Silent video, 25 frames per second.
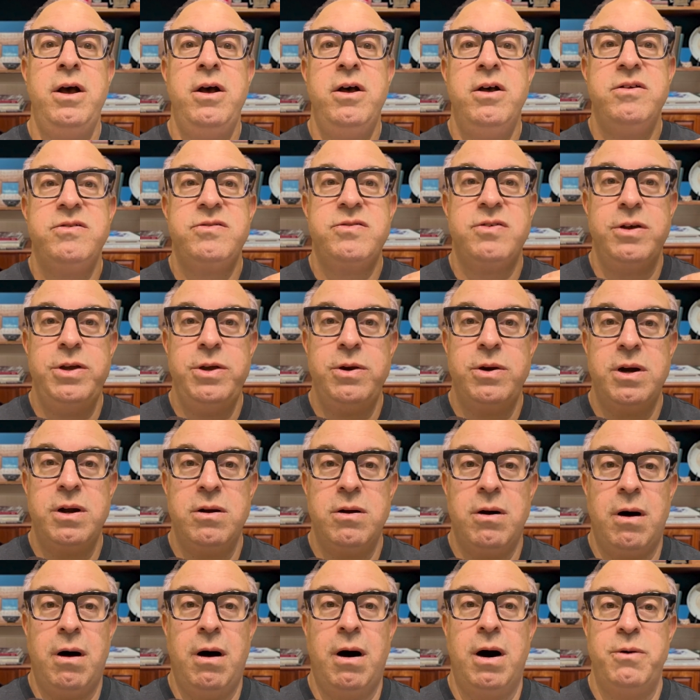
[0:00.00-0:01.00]
So you
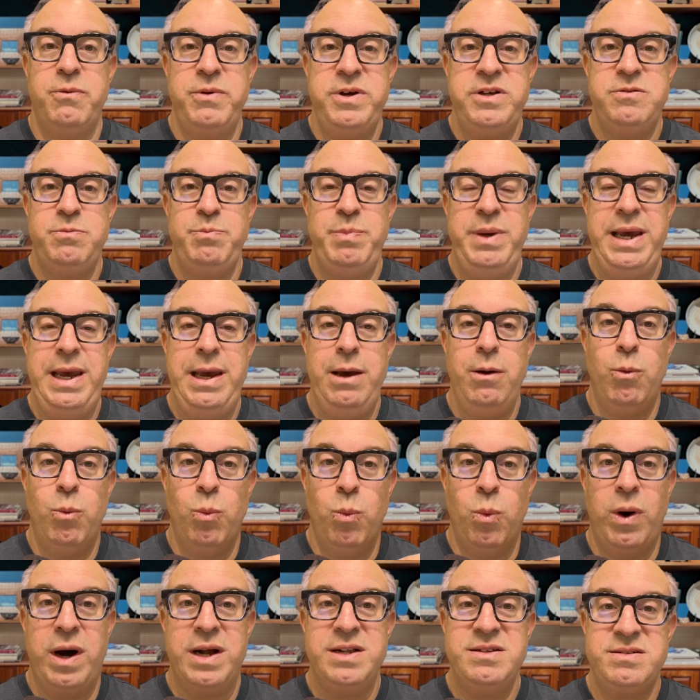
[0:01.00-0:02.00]
can always be
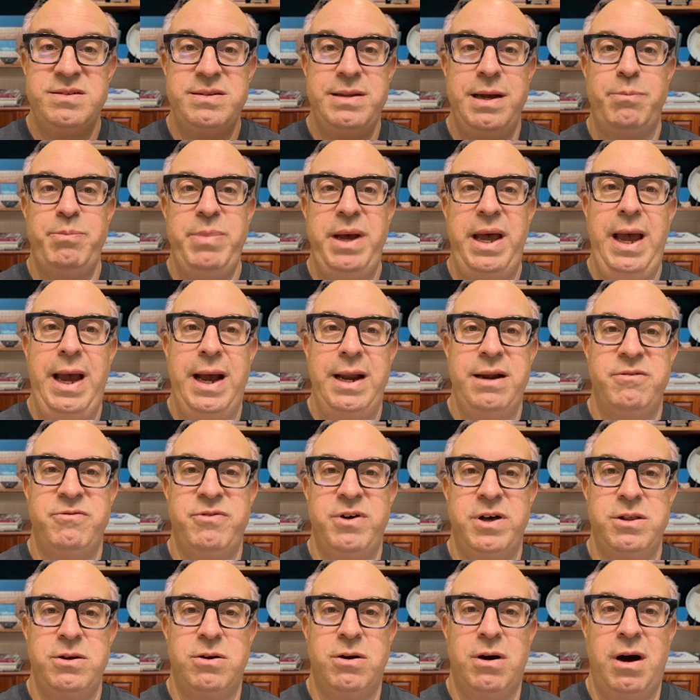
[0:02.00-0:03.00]
one step ahead
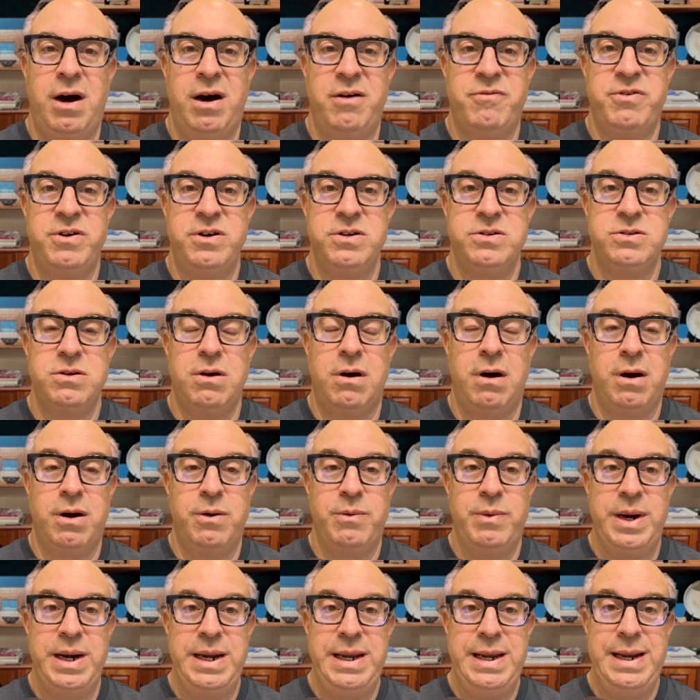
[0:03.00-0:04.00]
of other offers
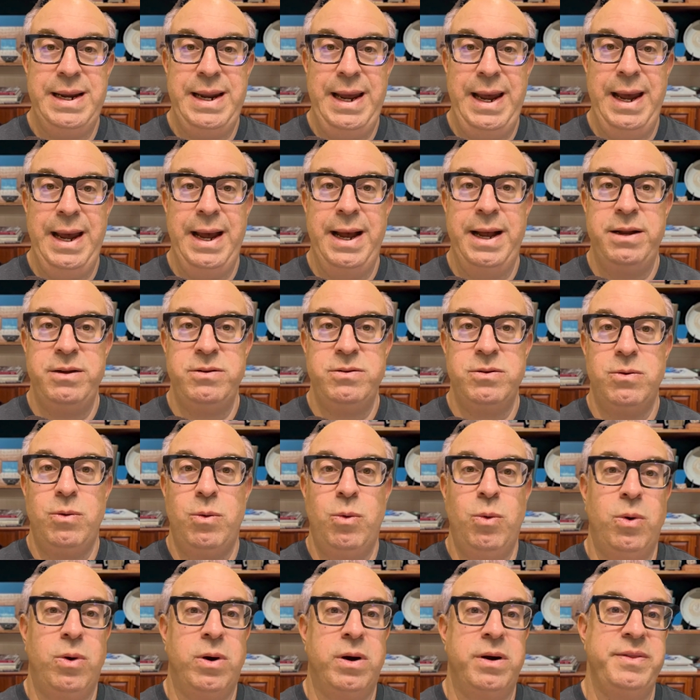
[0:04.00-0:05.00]
already in hand
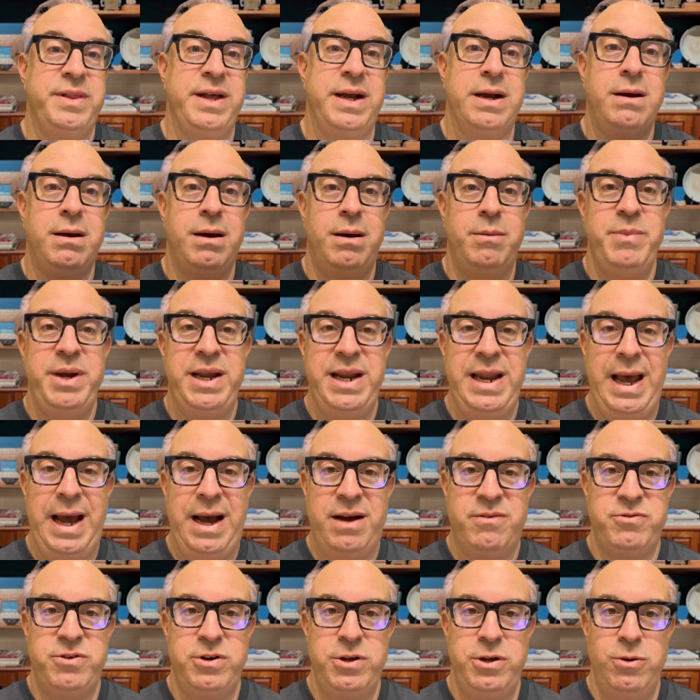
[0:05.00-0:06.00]
or that come in
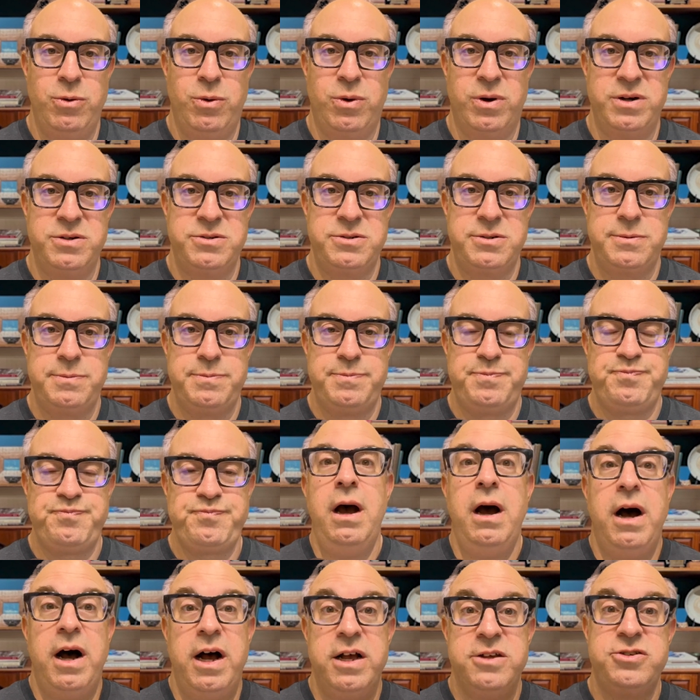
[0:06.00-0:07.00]
after yours.
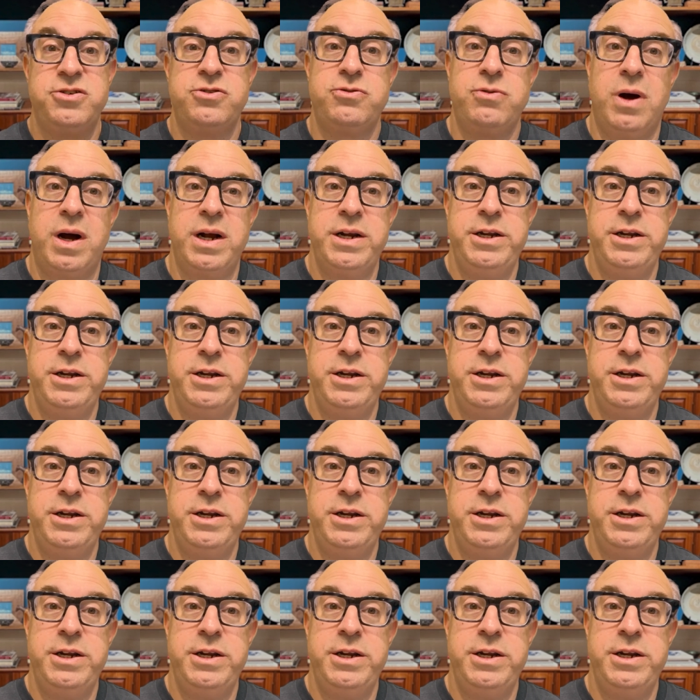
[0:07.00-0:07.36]
A strong